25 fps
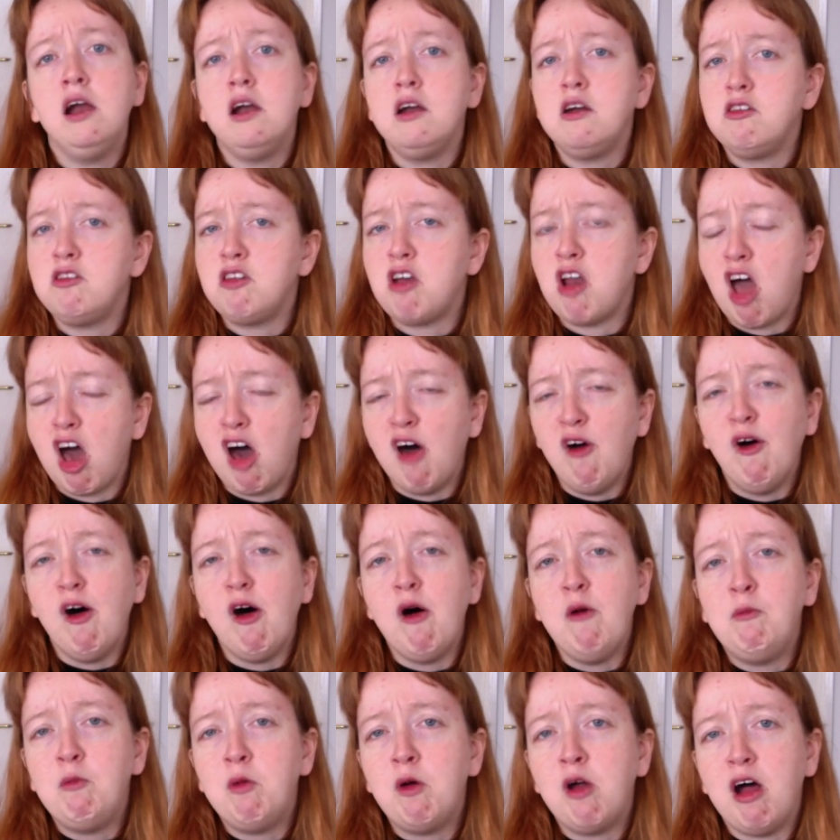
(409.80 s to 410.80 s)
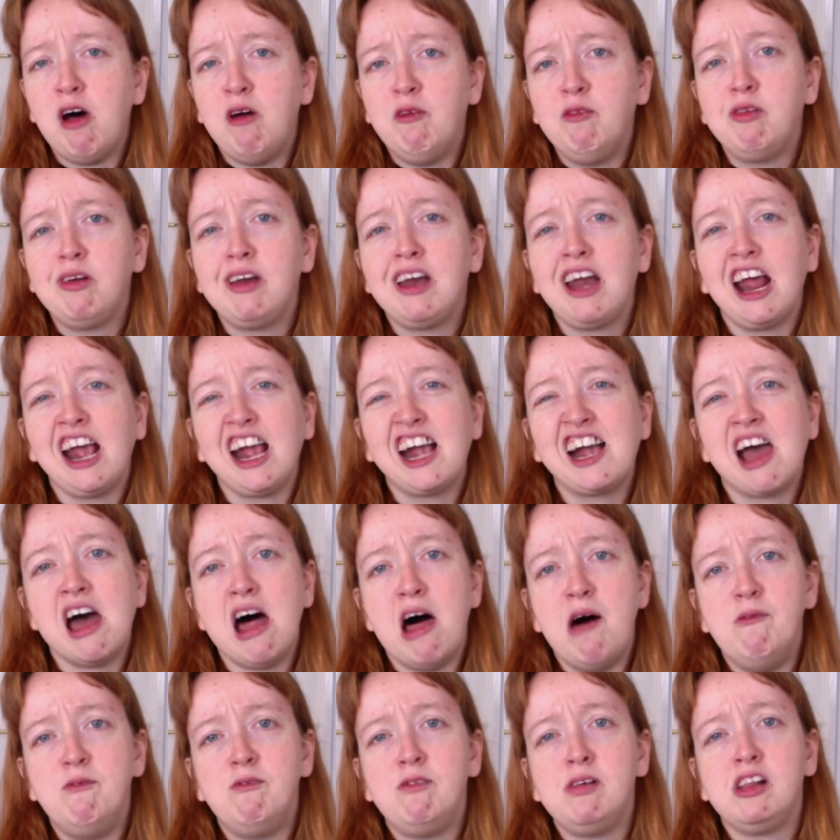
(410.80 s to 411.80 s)
no appropriate
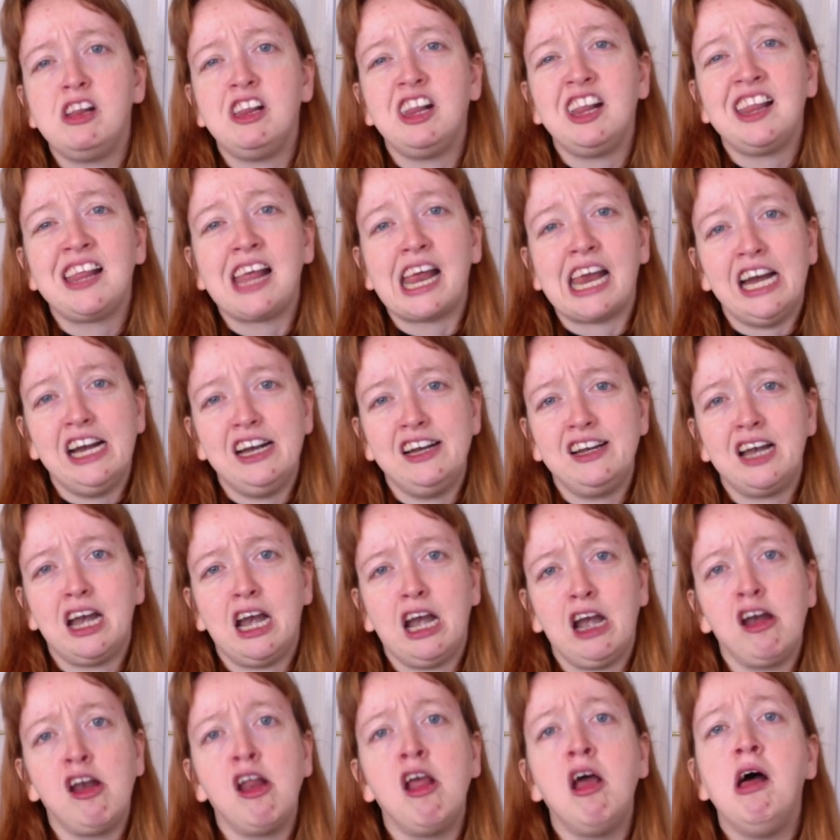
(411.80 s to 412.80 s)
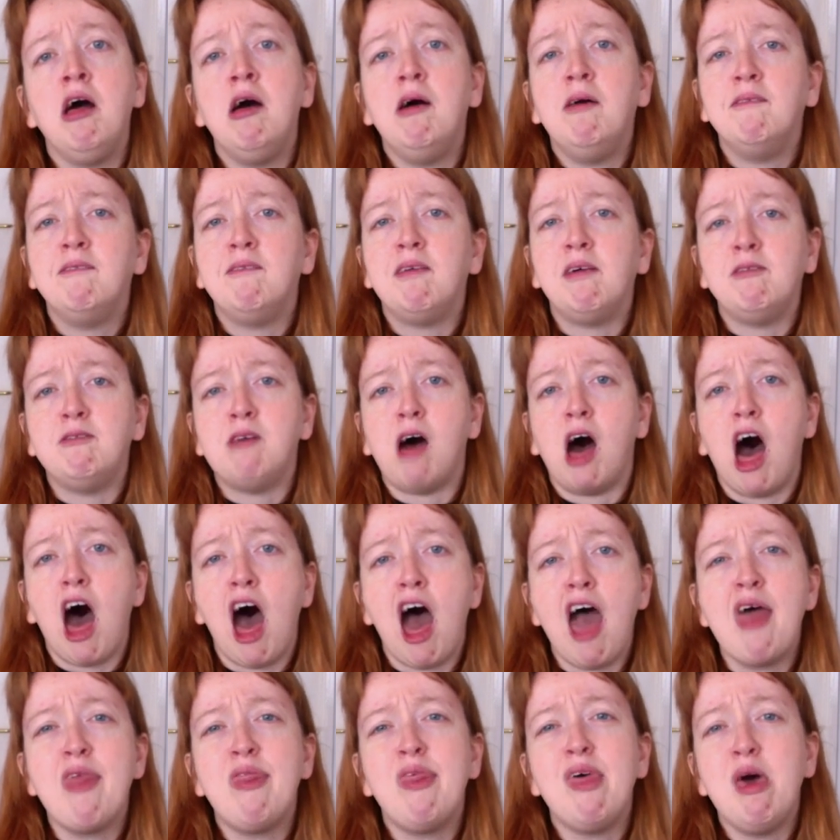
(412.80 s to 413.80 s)
compensation from
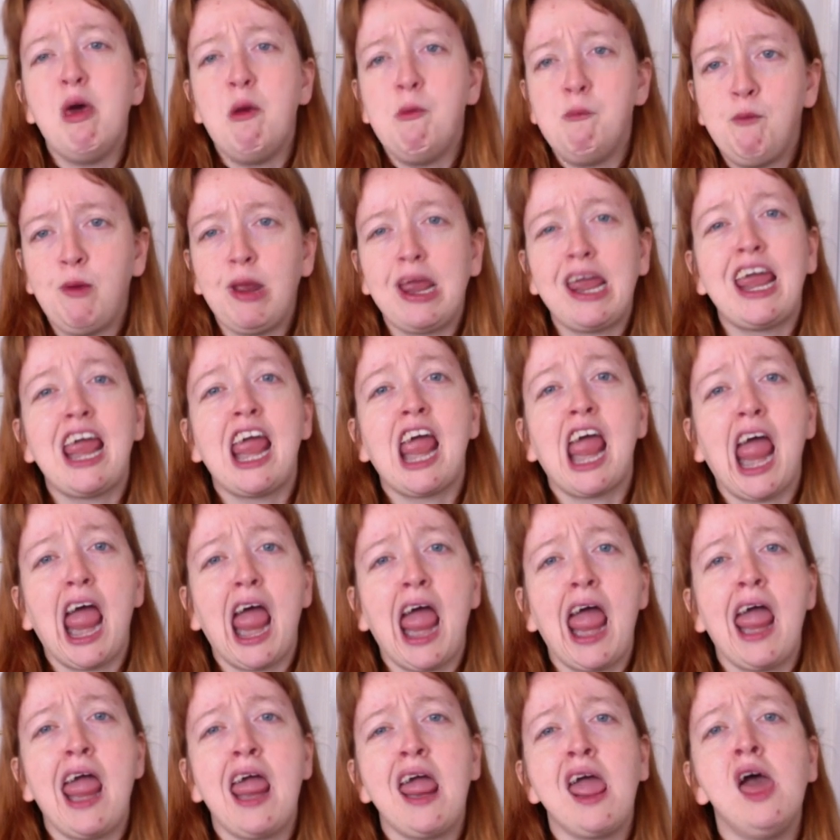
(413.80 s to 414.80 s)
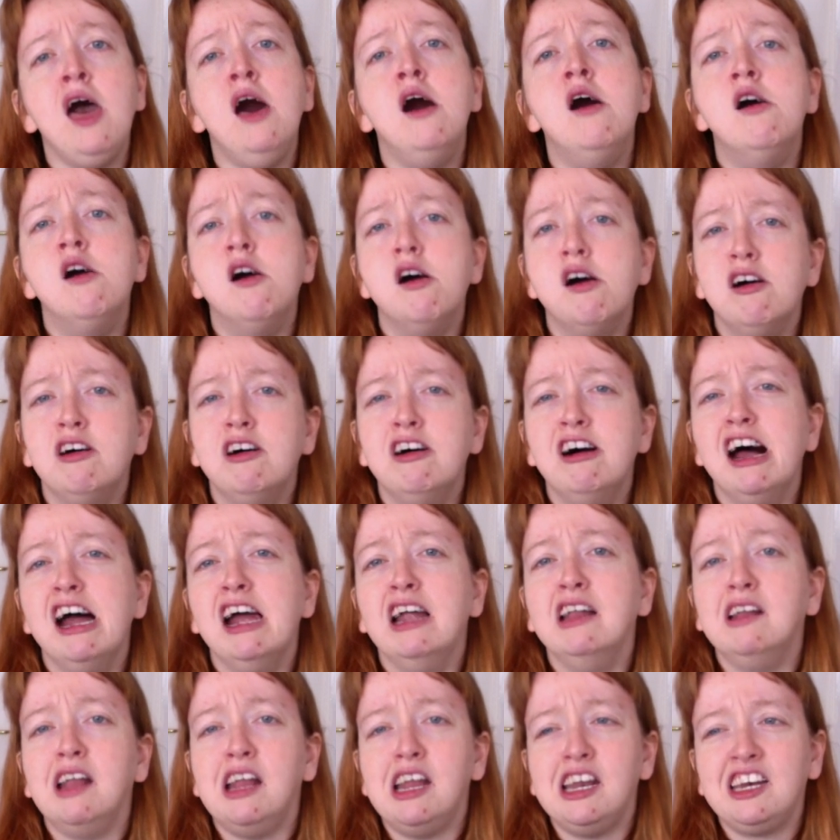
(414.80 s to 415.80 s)
either BA
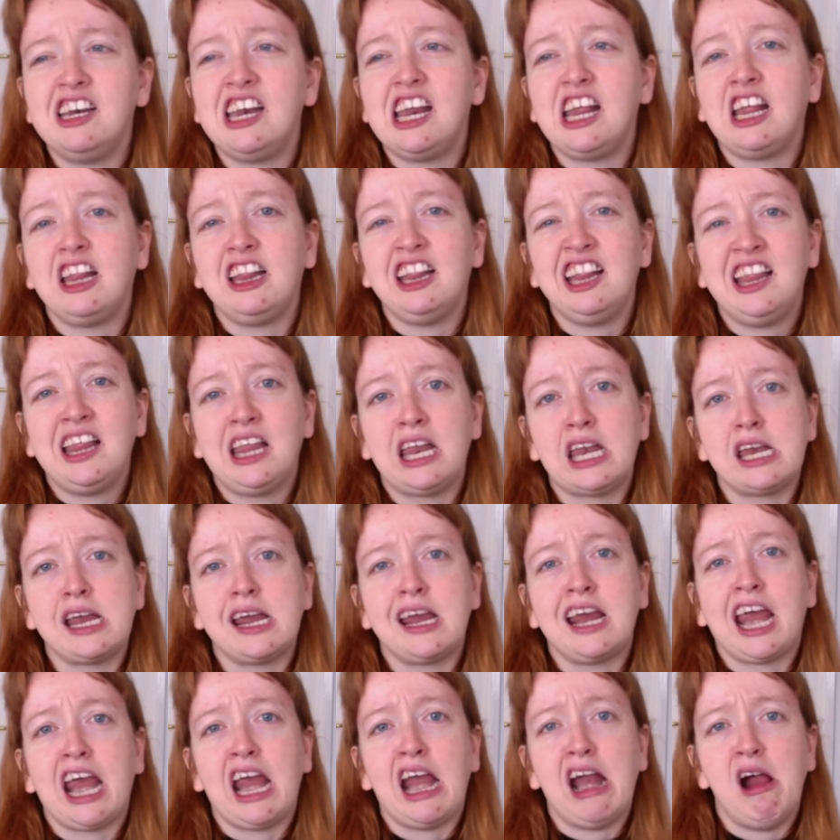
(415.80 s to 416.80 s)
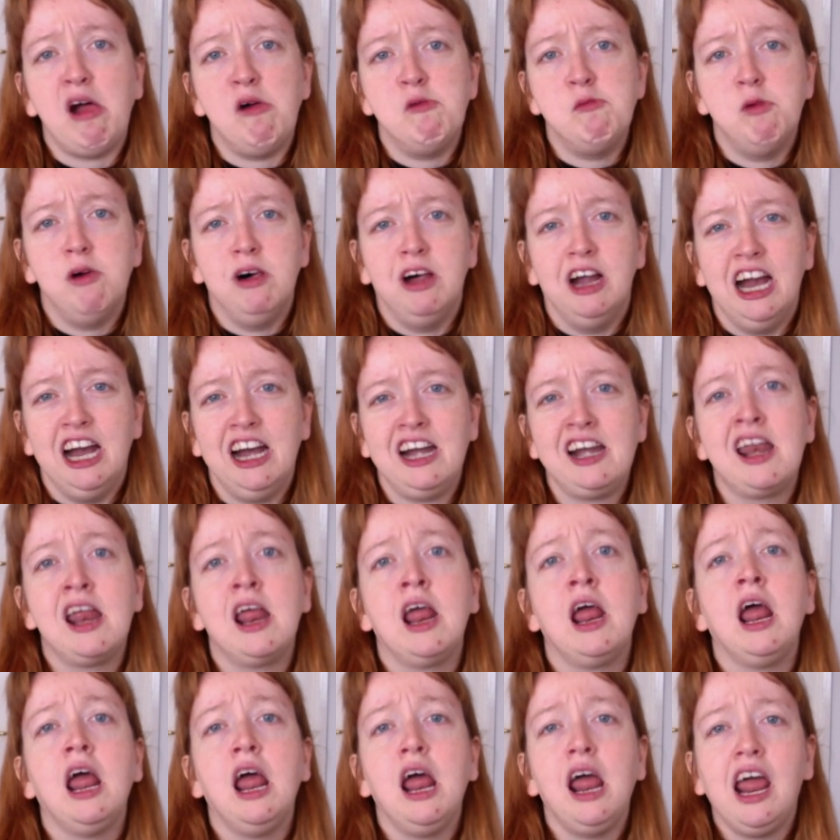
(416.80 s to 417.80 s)
or London City Airport,
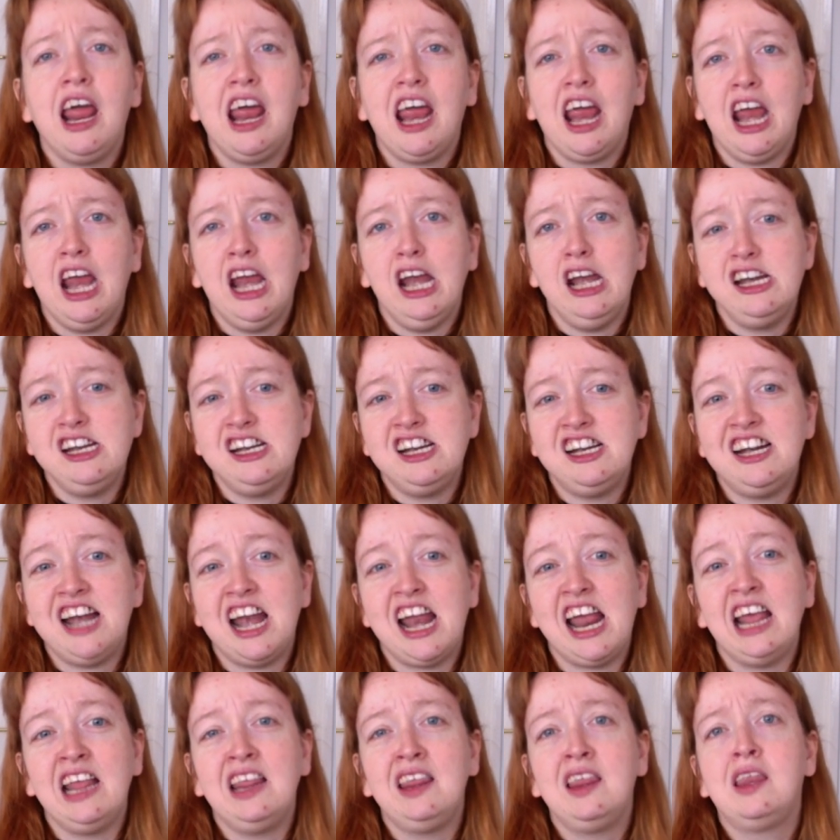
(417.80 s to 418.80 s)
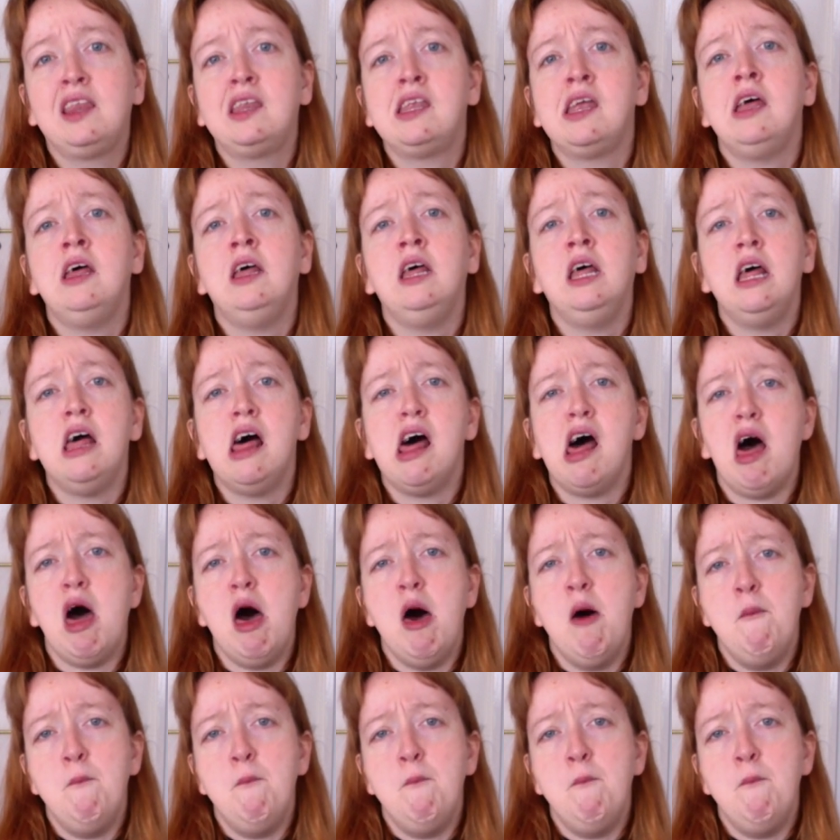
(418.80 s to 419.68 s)
and just a